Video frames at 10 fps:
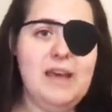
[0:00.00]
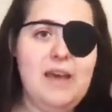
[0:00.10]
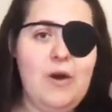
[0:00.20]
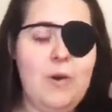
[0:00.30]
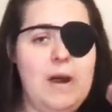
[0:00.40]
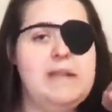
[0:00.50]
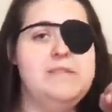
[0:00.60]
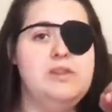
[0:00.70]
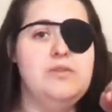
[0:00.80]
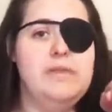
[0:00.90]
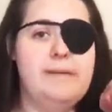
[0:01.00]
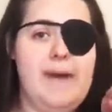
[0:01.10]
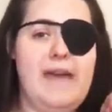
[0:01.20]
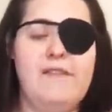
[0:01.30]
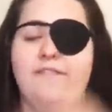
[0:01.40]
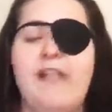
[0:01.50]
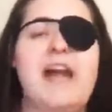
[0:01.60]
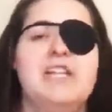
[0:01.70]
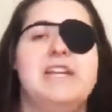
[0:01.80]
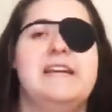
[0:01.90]
onto the bed,
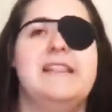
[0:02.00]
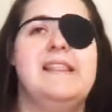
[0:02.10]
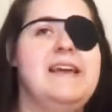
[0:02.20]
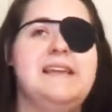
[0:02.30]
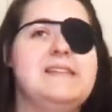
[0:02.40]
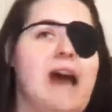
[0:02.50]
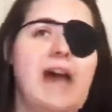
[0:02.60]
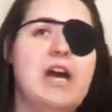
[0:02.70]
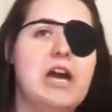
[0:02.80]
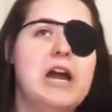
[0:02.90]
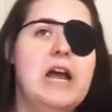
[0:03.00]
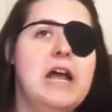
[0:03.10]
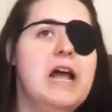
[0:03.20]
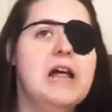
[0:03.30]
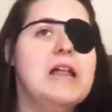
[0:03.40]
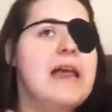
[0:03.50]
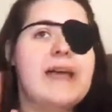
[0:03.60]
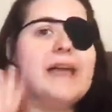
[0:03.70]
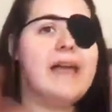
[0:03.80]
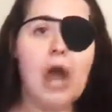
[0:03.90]
flashing the entire
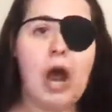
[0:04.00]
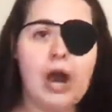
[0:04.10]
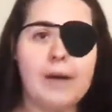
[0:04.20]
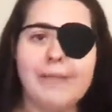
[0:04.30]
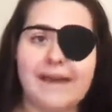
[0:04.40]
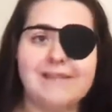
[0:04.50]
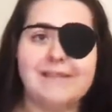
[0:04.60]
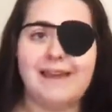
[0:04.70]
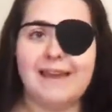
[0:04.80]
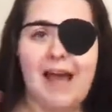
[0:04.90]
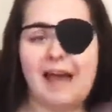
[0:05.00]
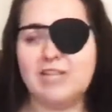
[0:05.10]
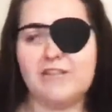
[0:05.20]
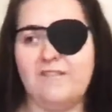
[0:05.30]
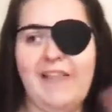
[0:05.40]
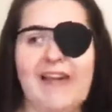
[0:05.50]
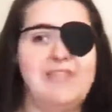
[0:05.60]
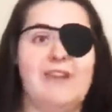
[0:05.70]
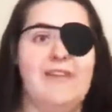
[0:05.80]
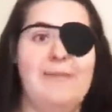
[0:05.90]
like ER place. Like, I just
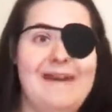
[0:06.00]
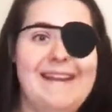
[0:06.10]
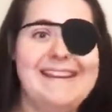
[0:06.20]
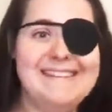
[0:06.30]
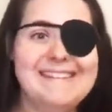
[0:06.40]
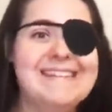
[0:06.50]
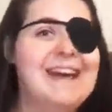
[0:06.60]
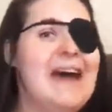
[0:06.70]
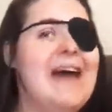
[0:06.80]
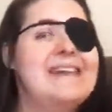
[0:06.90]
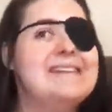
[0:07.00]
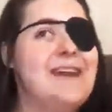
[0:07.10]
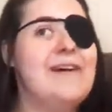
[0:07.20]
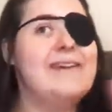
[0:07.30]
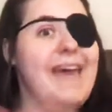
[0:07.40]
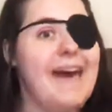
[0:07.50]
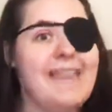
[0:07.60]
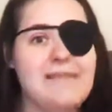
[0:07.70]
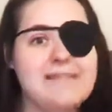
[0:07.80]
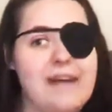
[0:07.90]
flashed everybody. So yeah,
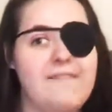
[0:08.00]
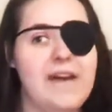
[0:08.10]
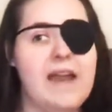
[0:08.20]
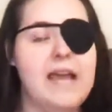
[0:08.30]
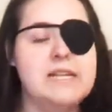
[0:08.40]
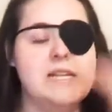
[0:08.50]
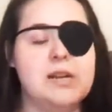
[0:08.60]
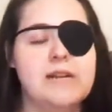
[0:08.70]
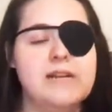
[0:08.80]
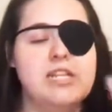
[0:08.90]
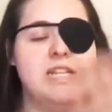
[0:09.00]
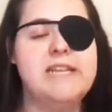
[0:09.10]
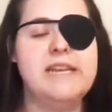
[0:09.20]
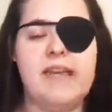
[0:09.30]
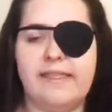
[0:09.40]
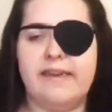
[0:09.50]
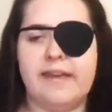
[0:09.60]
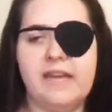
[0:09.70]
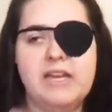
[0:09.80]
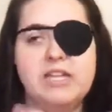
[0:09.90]
that was not fun. And literally she did
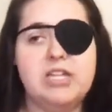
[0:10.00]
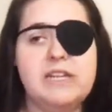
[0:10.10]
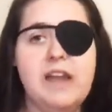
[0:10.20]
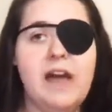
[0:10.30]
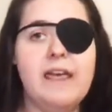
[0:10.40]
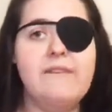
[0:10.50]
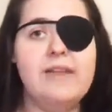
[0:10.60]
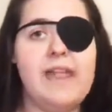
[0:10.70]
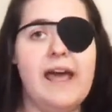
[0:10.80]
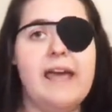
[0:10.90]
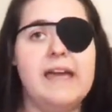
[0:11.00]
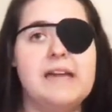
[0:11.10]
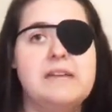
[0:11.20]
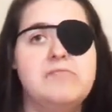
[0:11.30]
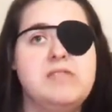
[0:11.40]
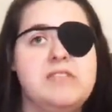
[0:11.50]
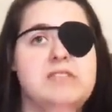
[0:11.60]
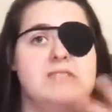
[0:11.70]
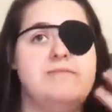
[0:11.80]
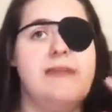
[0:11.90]
nothing. She did not even like
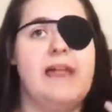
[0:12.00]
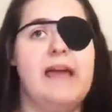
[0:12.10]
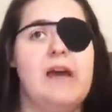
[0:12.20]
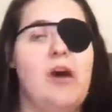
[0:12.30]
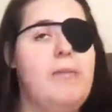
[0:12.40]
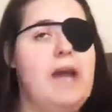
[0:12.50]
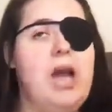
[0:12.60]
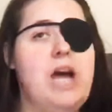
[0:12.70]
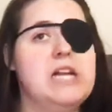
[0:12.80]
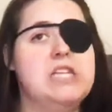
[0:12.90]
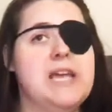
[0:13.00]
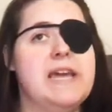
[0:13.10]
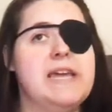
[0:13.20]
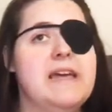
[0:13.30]
be like, oh my gosh, like,